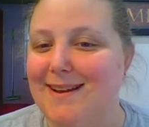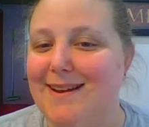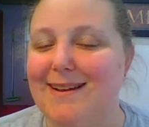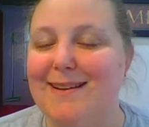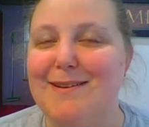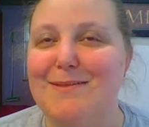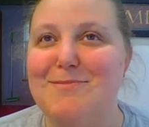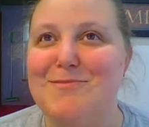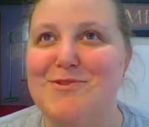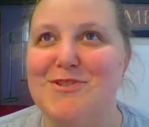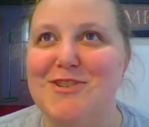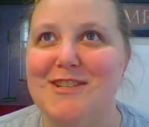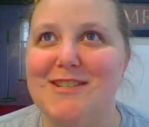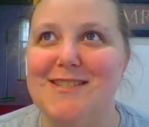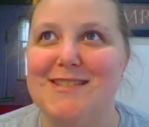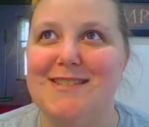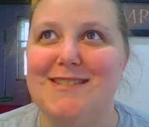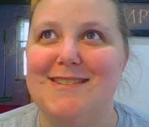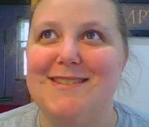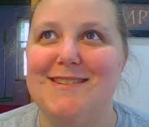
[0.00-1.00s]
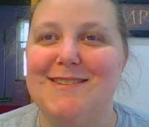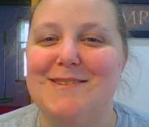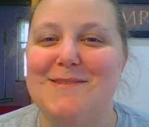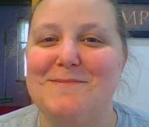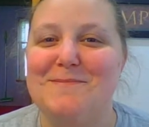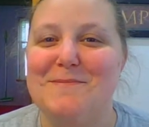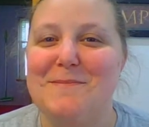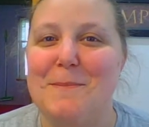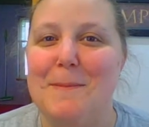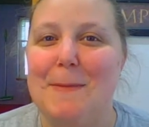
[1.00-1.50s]
I am just
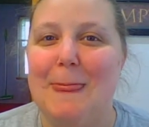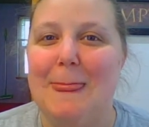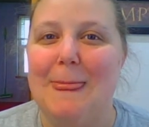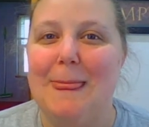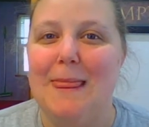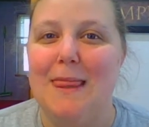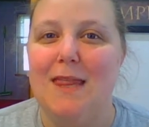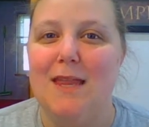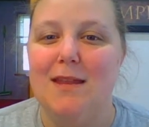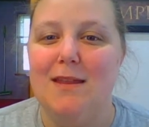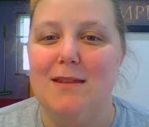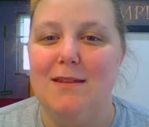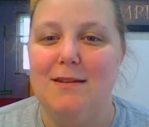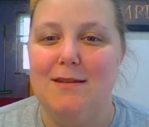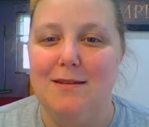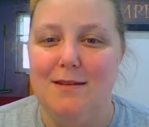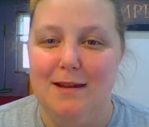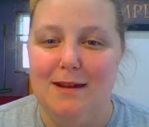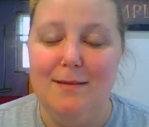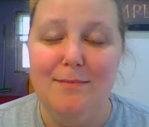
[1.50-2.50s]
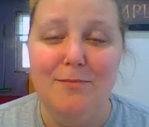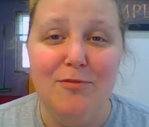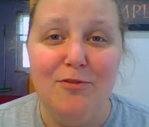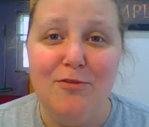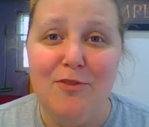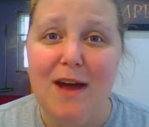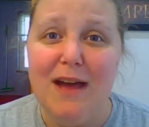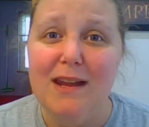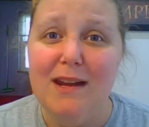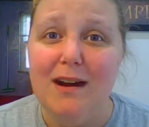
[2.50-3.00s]
I'm
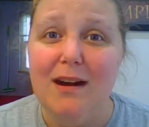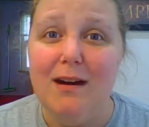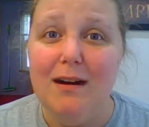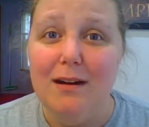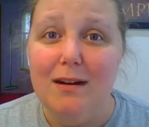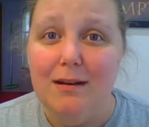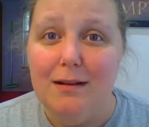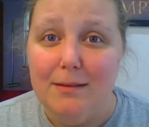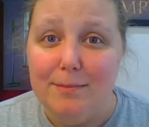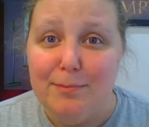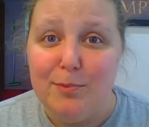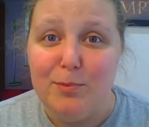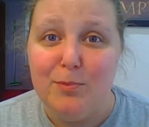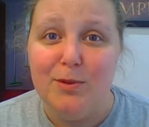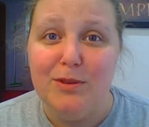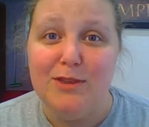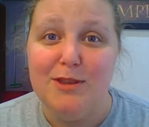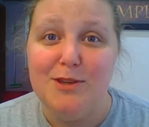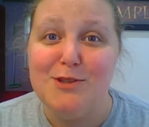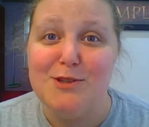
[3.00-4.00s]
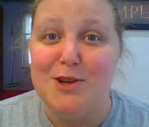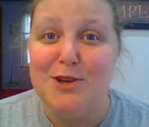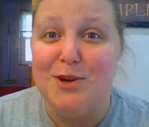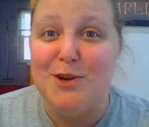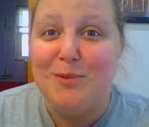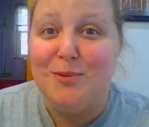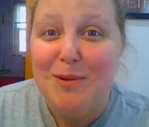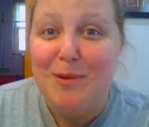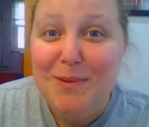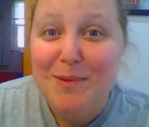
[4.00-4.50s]
fed up with this
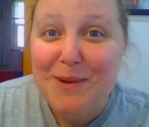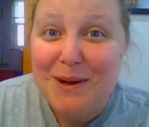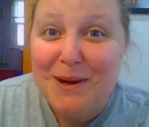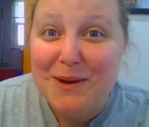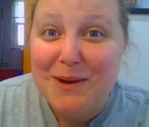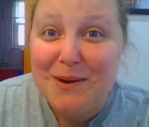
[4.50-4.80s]
corona